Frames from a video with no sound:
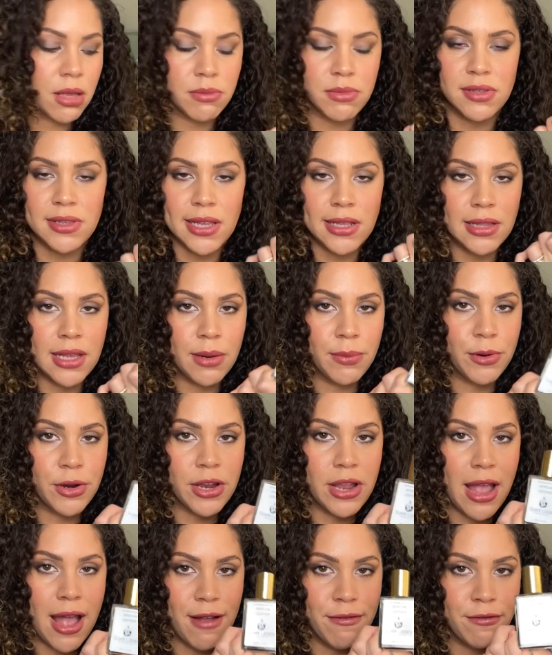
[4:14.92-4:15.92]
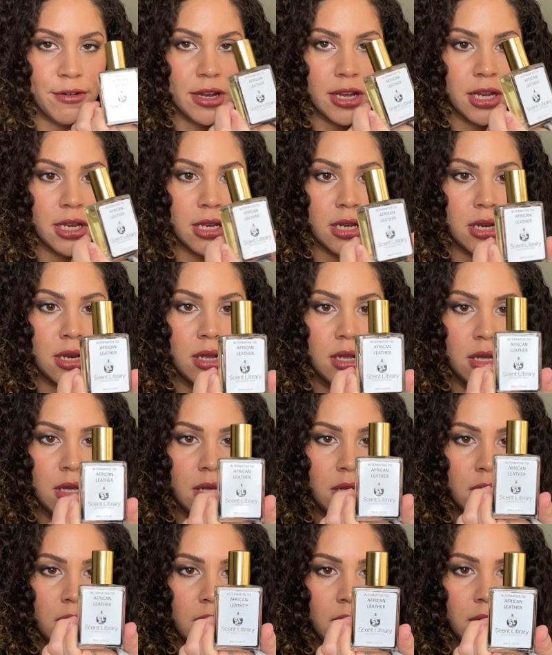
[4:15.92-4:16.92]
Scent Library African
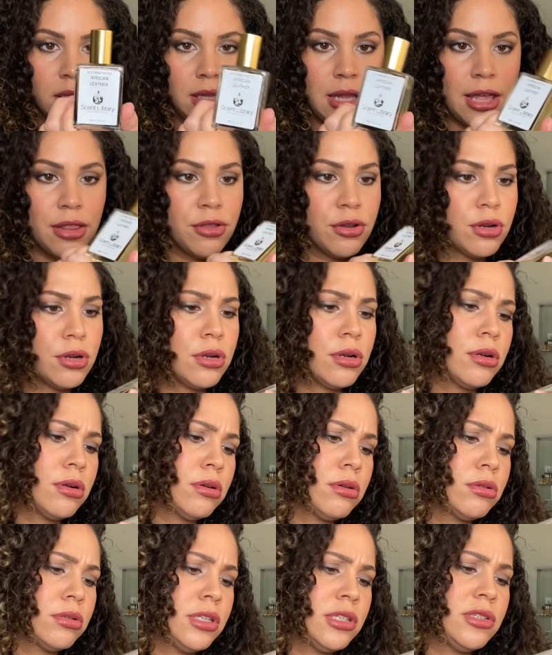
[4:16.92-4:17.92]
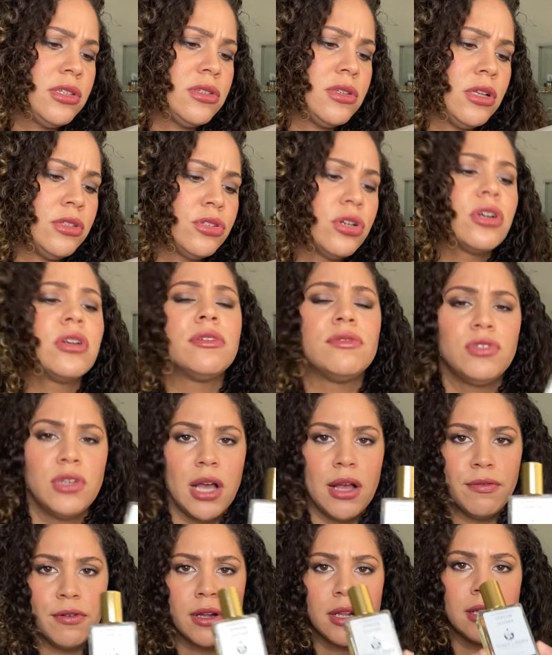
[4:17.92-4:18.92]
Leather, this is alternative
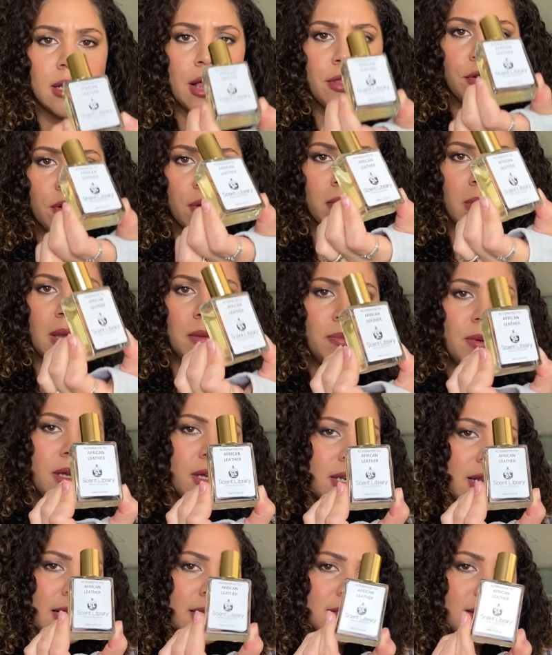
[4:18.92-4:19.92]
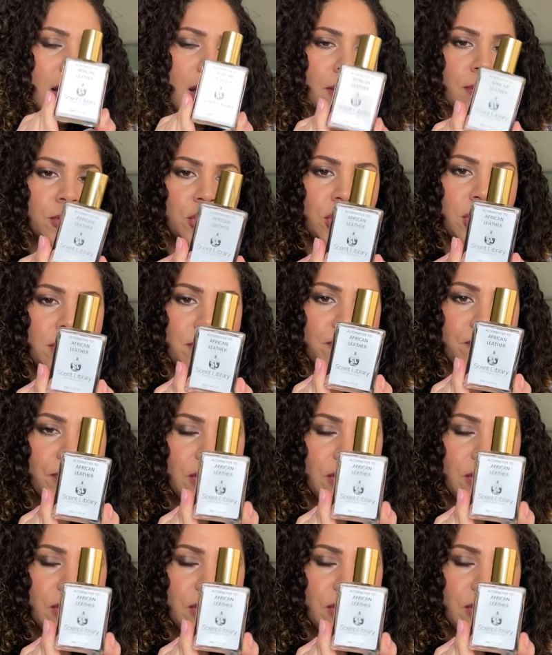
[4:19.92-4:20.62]
to African Leather, might be a nice option.